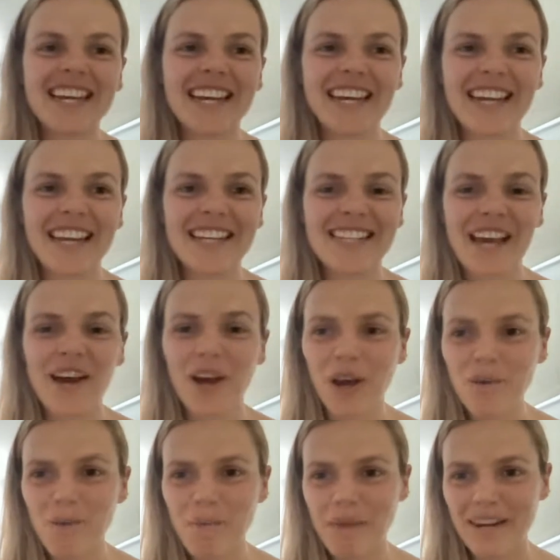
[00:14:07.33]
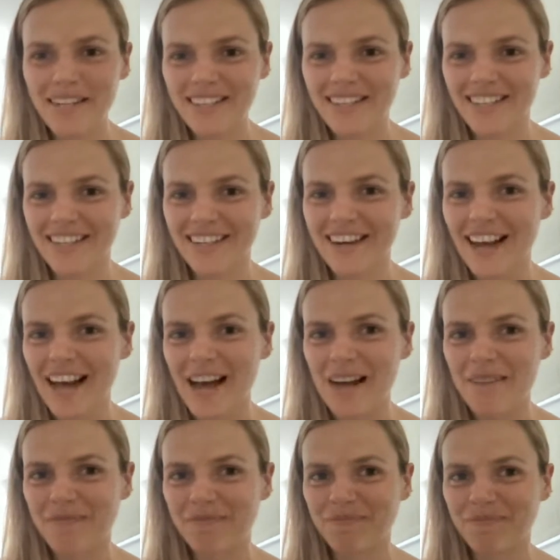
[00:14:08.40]
It is a herbal medicine
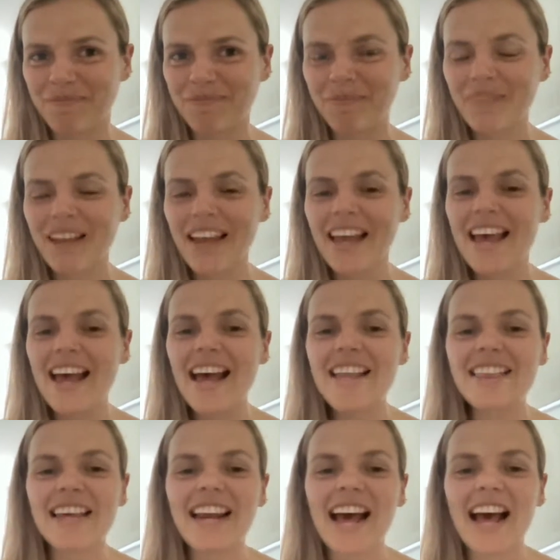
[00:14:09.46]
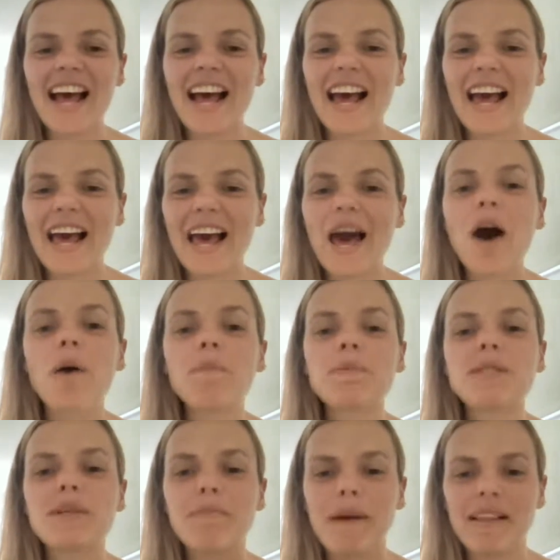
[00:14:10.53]
that
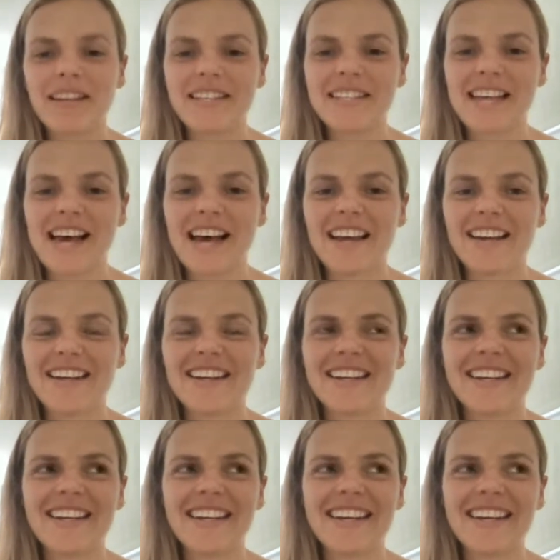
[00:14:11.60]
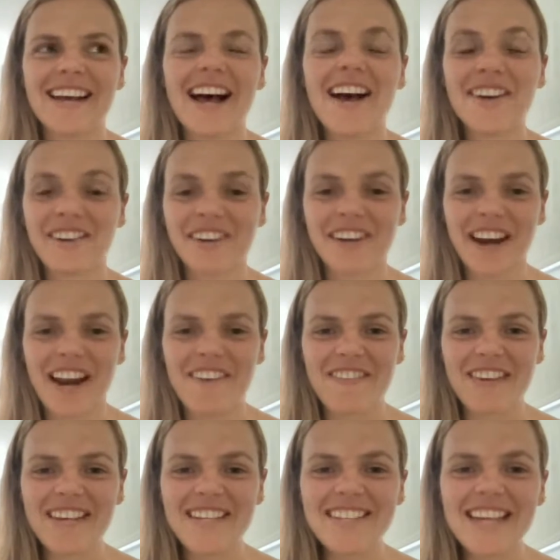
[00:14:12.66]
helps to balance out hunger and
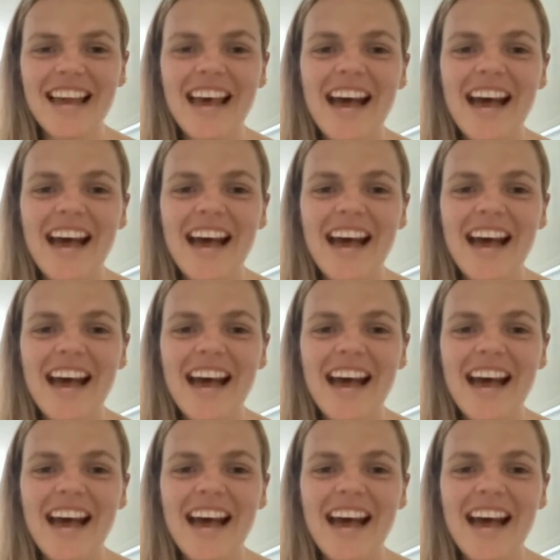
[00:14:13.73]
cravings.